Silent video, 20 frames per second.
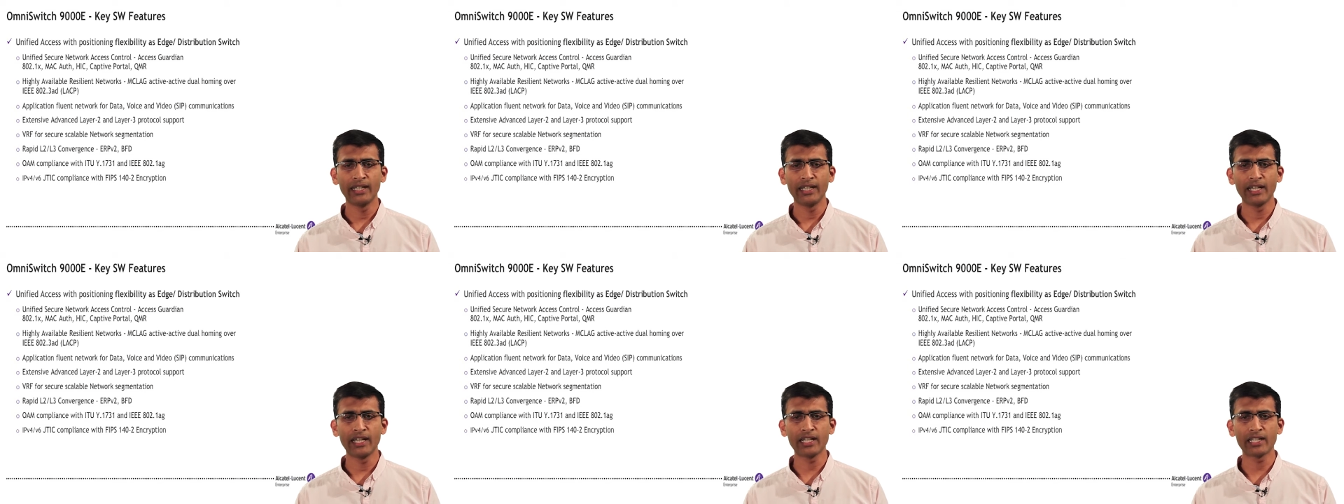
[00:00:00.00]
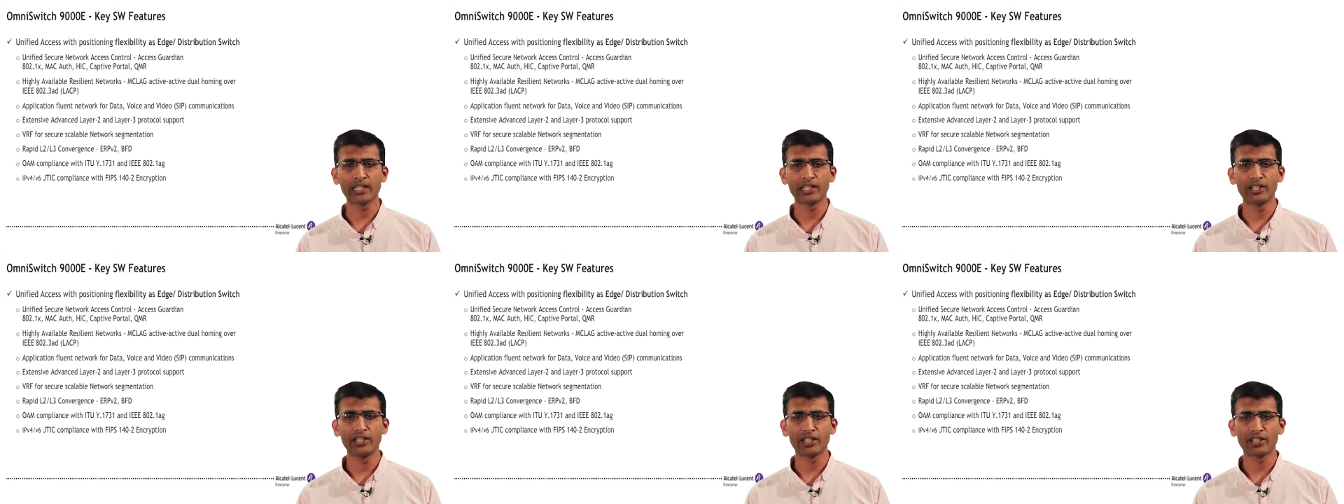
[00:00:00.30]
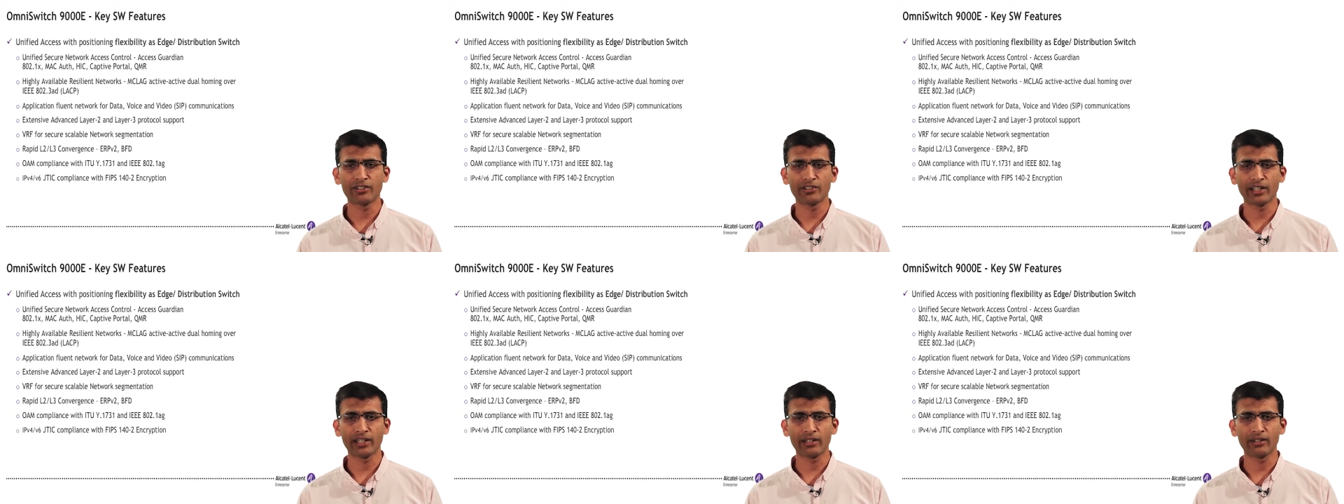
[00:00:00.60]

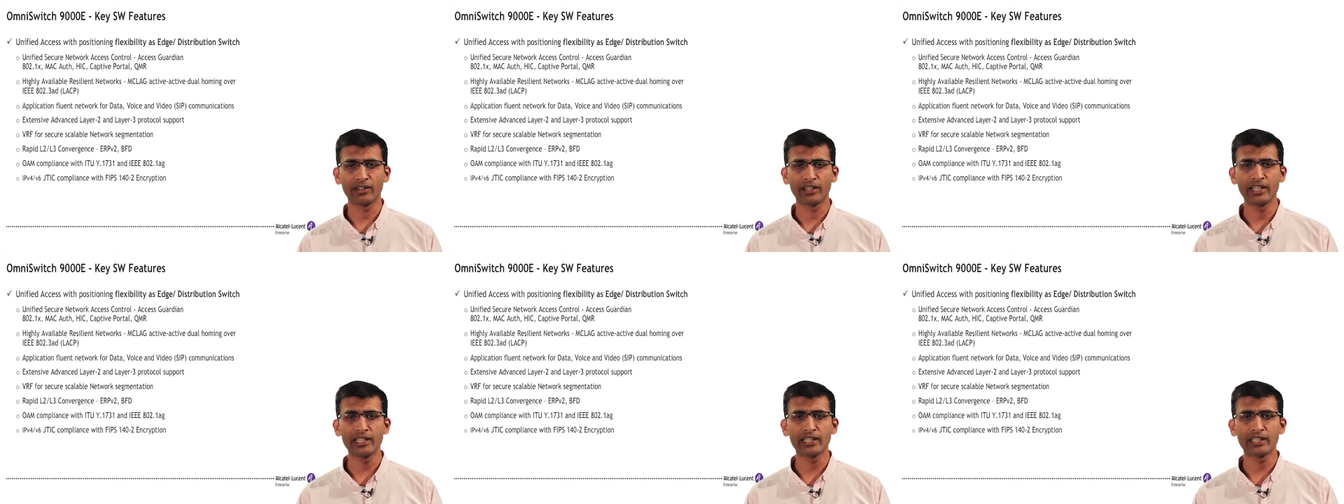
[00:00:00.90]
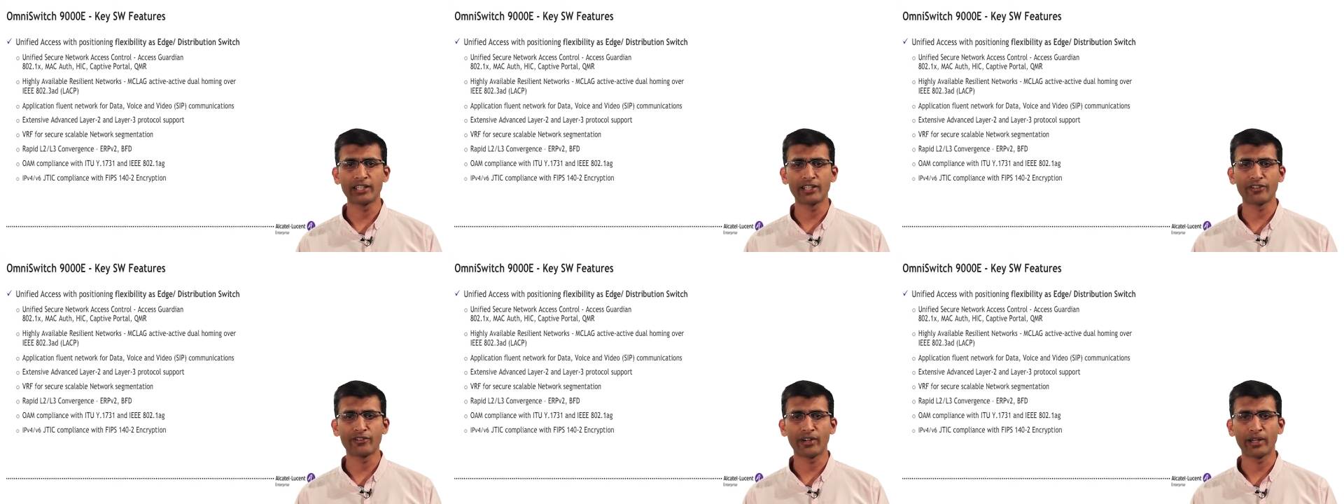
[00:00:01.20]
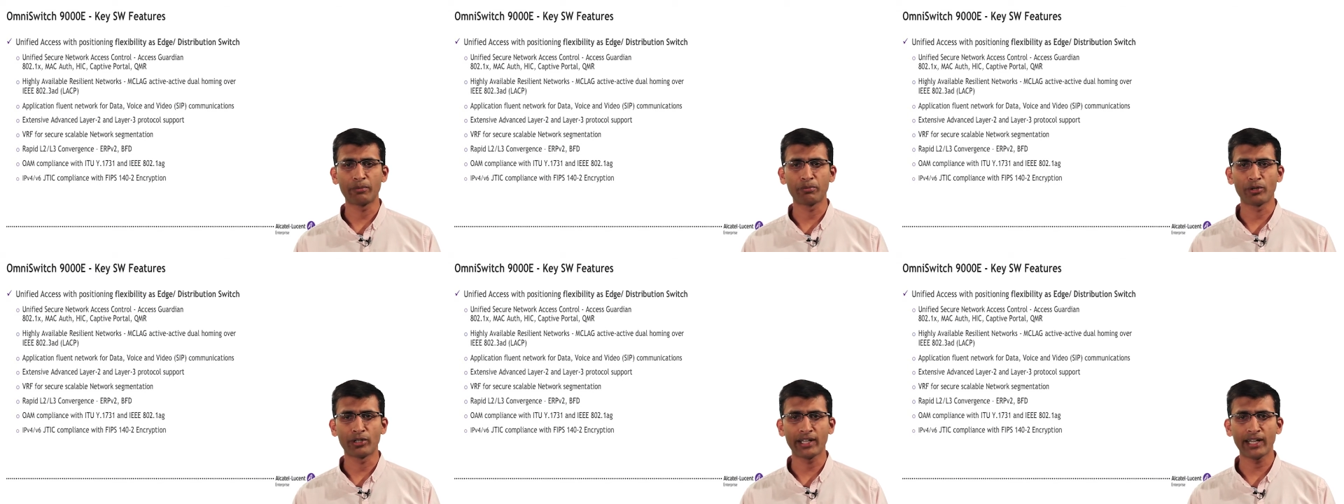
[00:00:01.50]
Ethernet, Ethernet
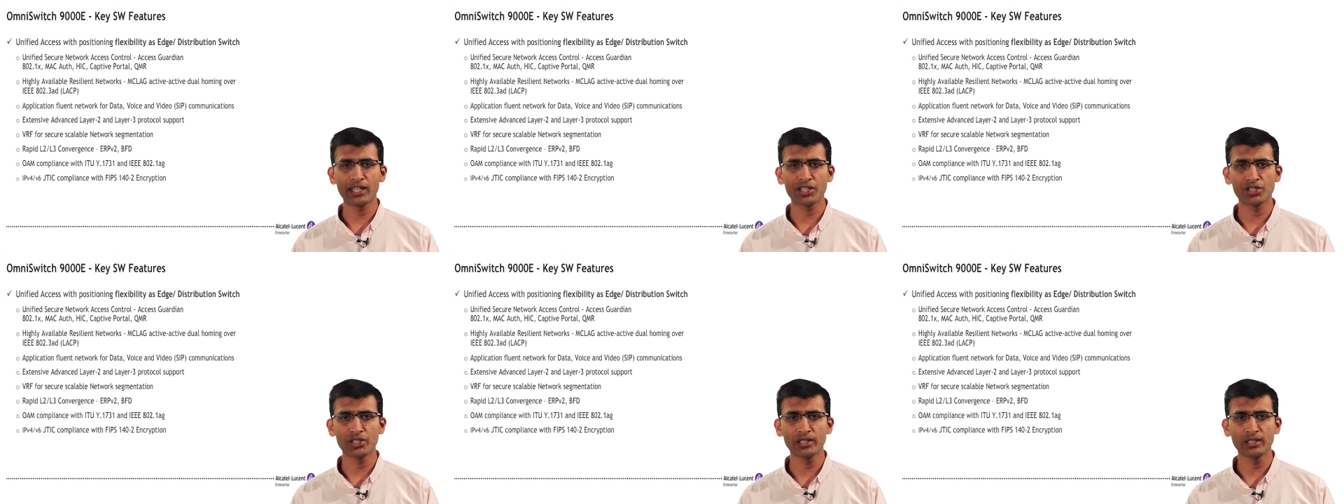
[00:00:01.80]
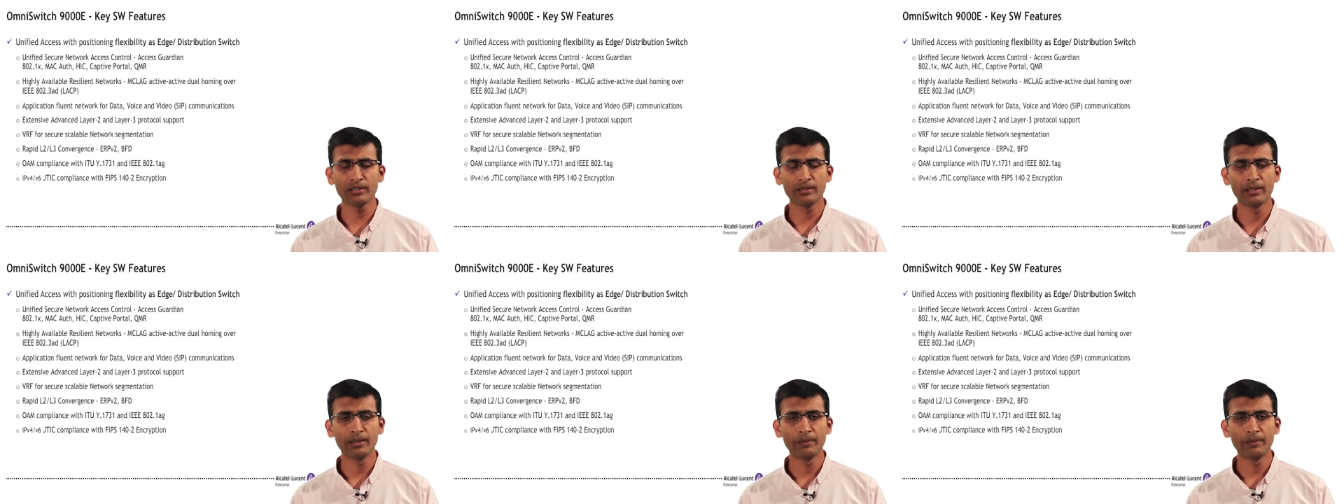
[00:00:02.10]
ring protection,